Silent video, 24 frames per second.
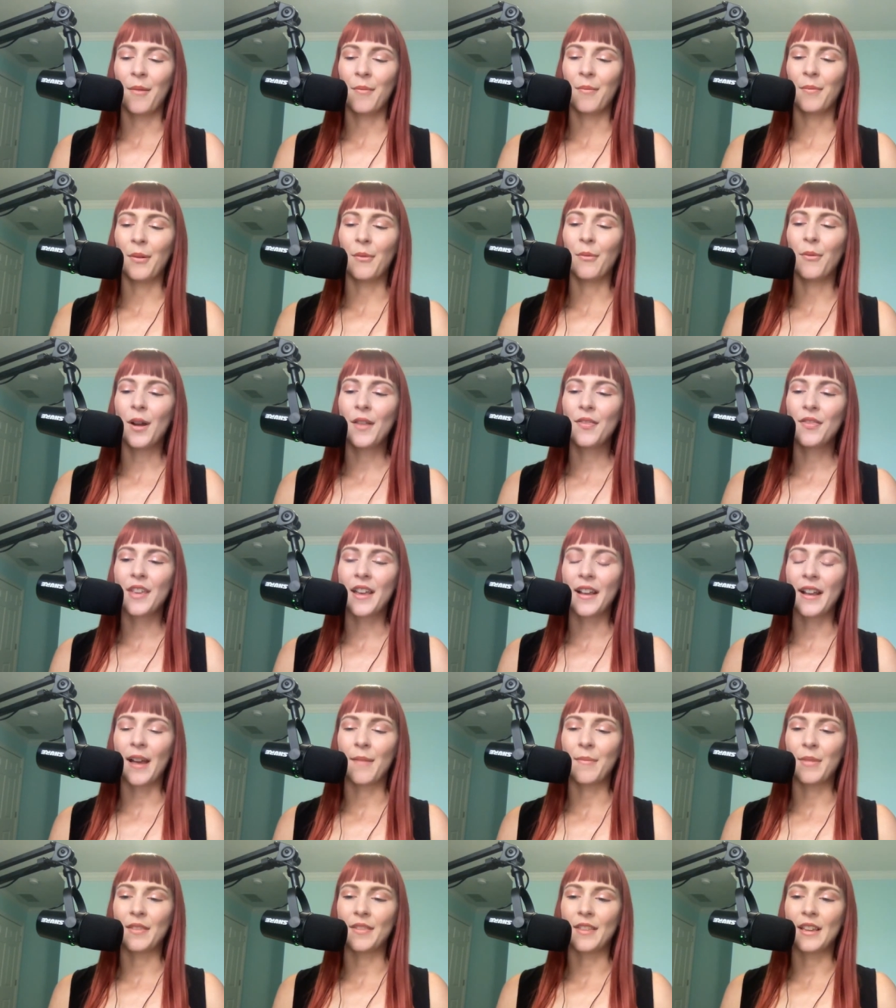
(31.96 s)
But one
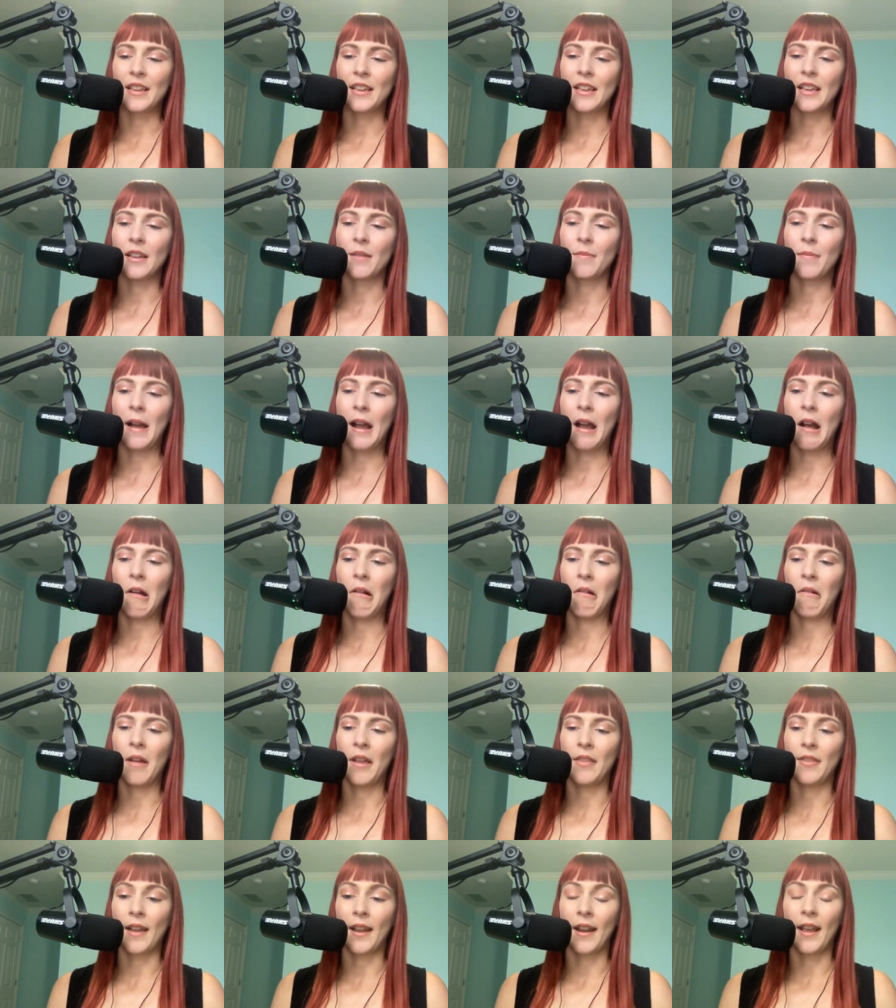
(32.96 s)
thing I've been thinking
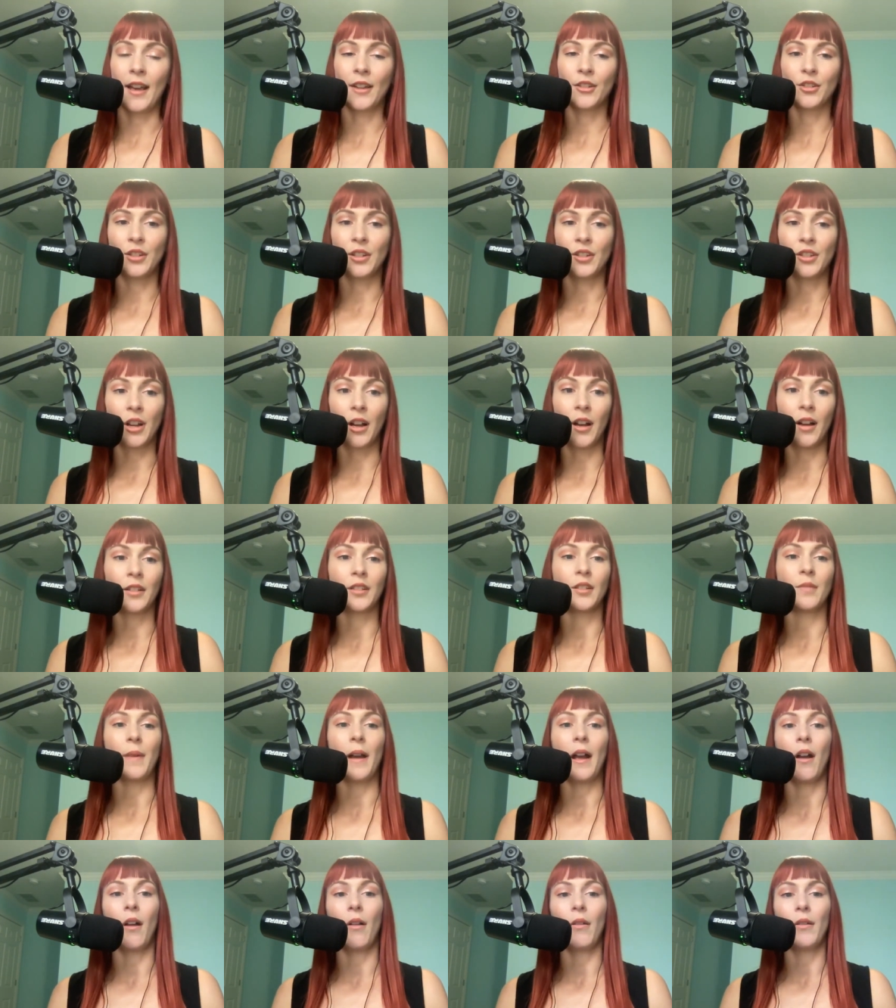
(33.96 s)
about and that I actually
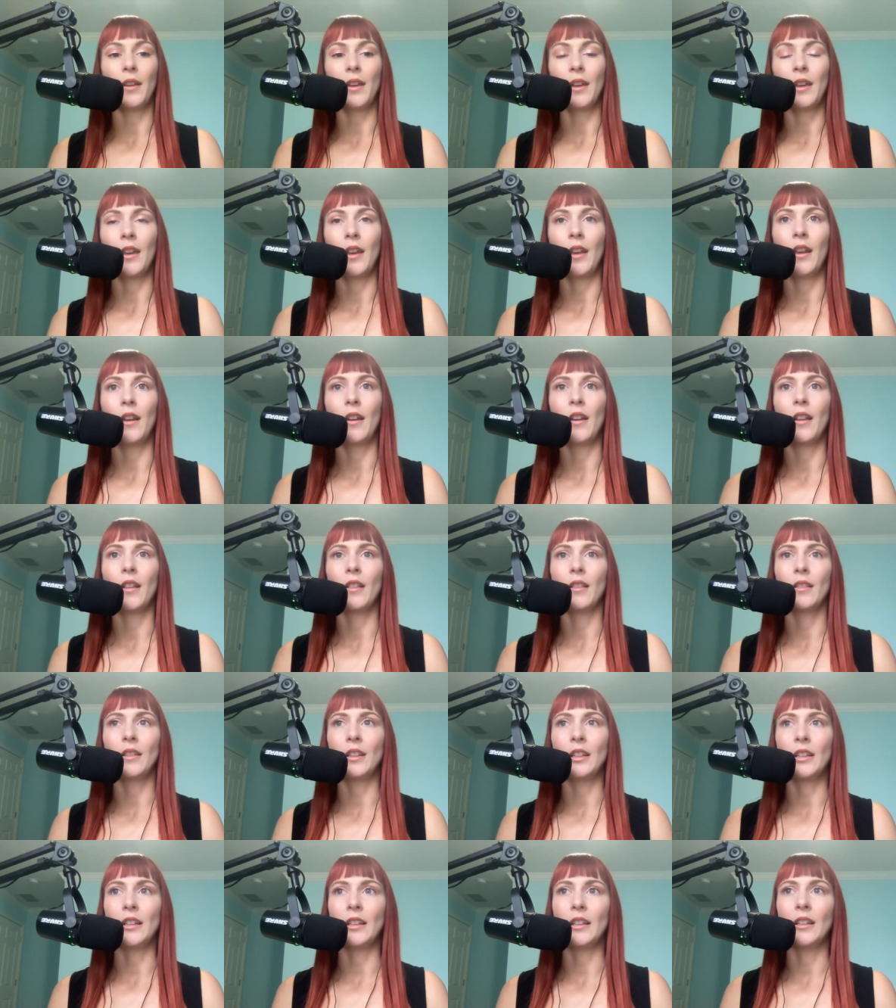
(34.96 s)
talked about in
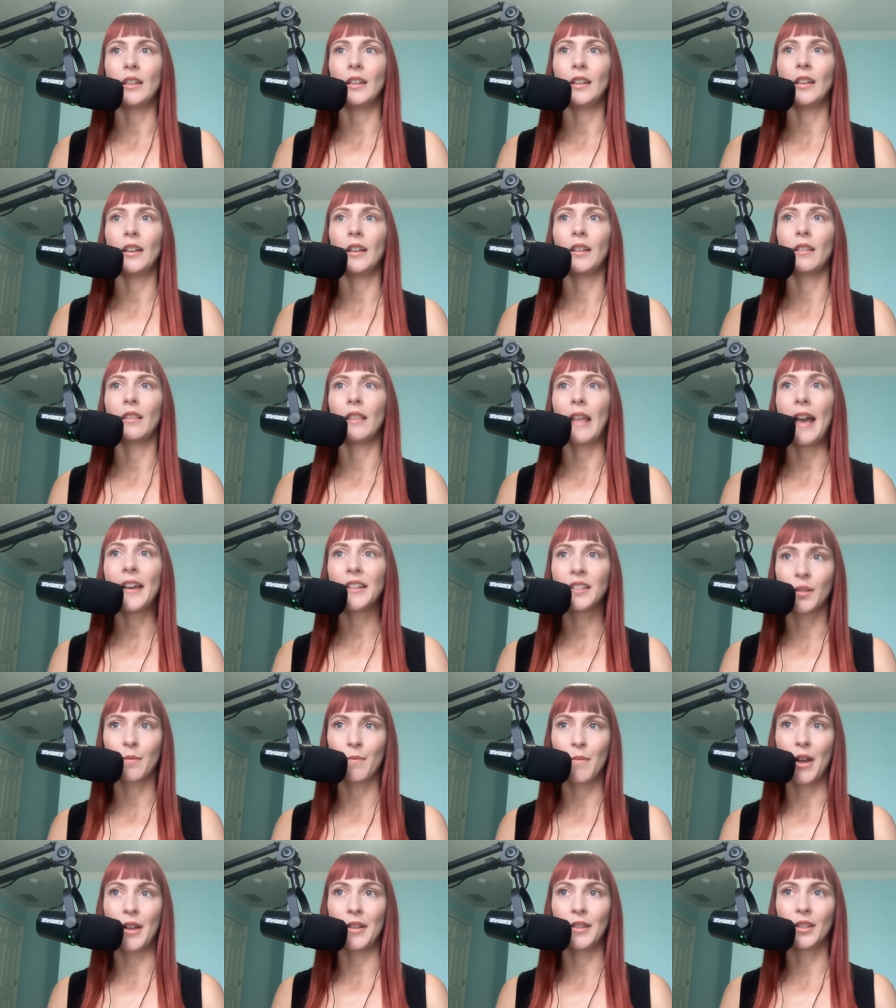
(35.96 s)
the
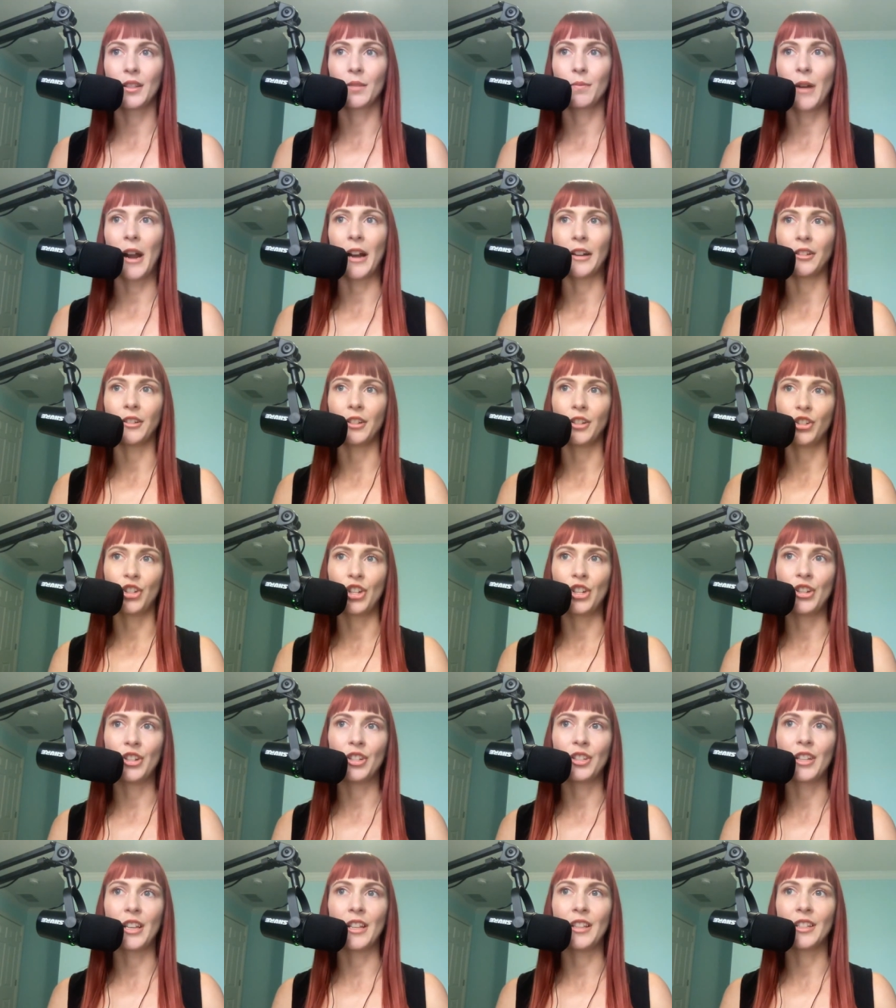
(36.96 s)
last month's Practically
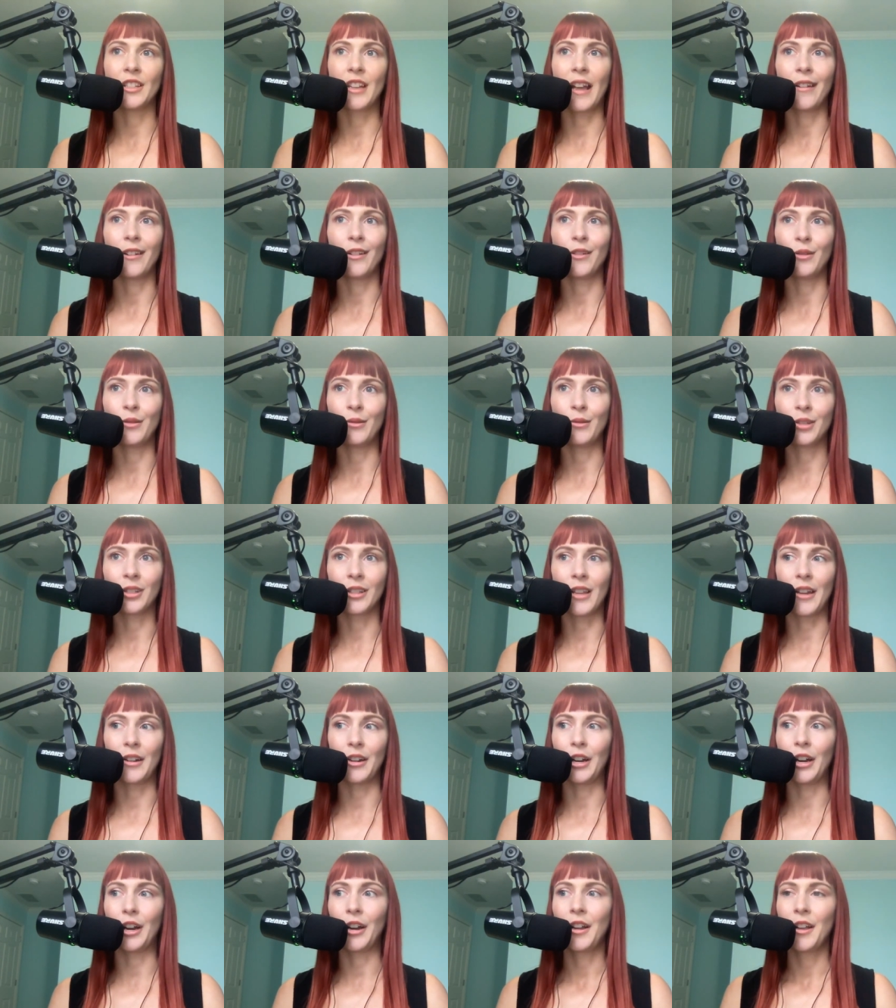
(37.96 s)
Genius Insider
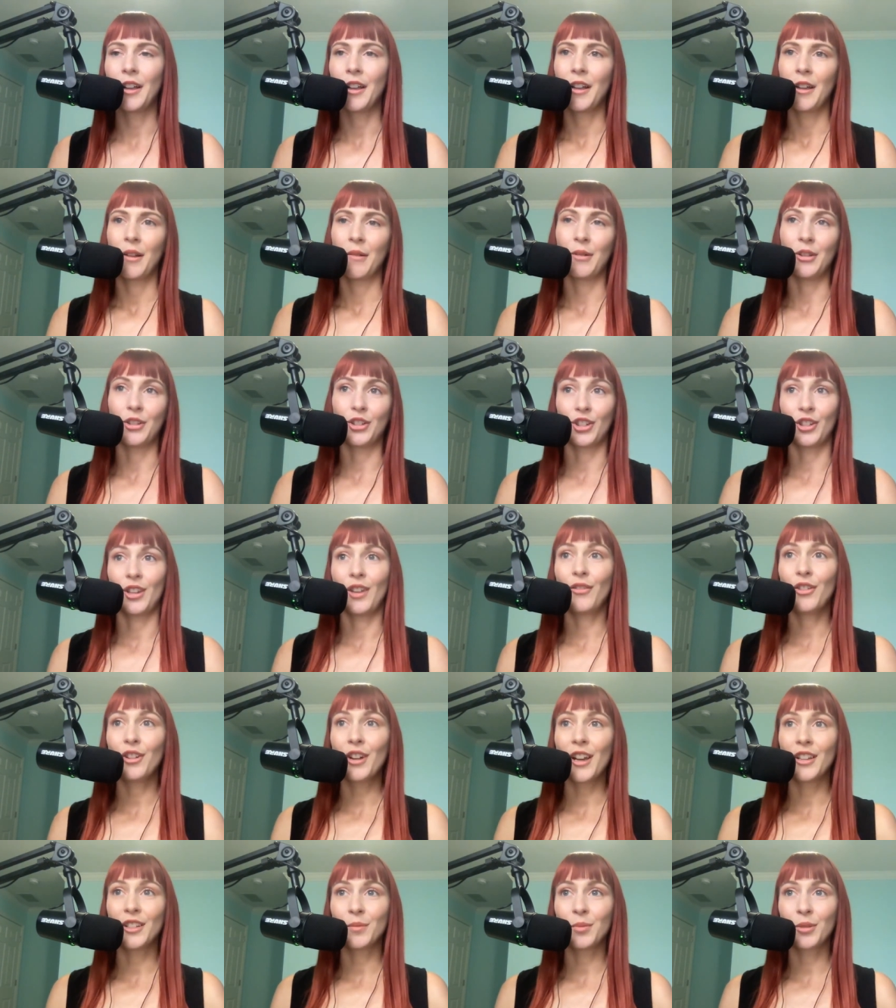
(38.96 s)
newsletter, which
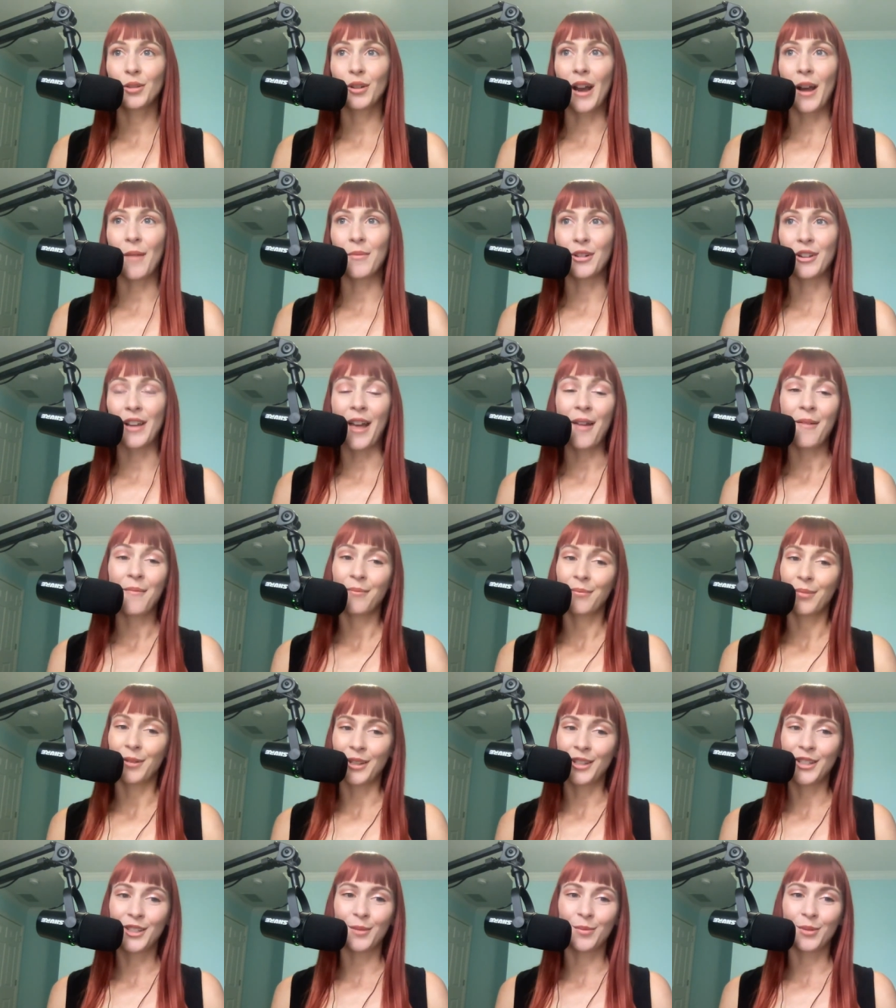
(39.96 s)
if you're not a subscriber yet,
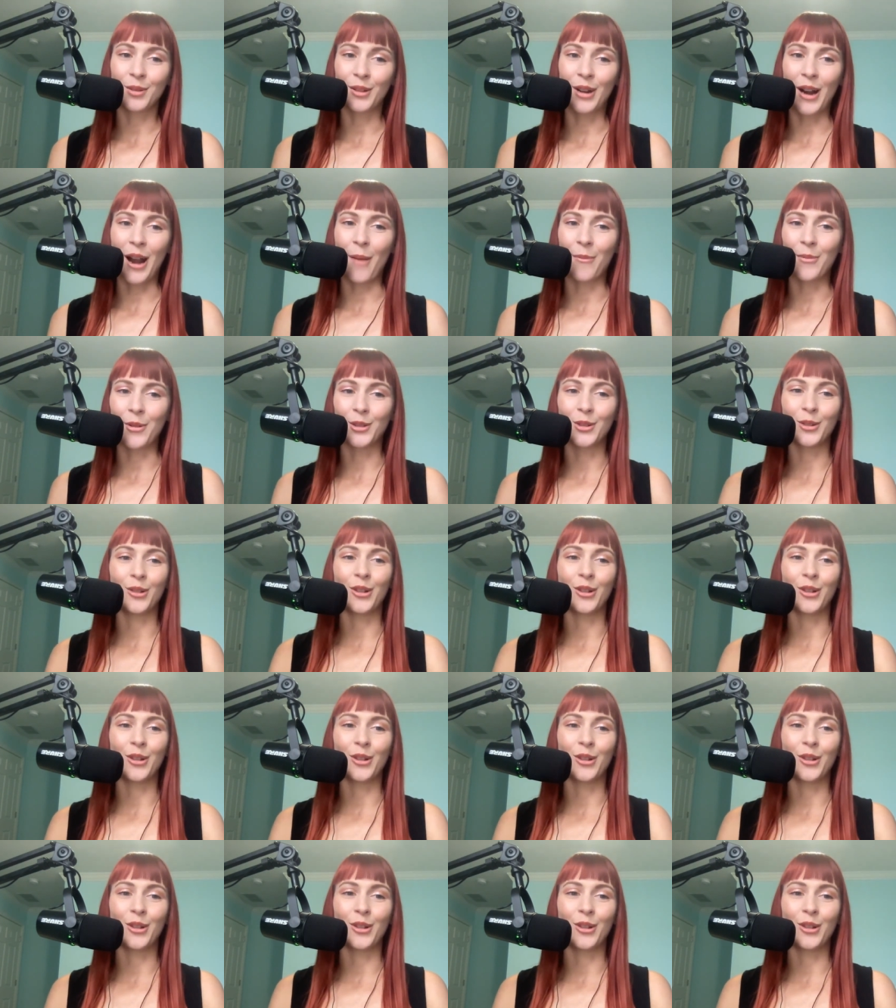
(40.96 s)
please subscribe.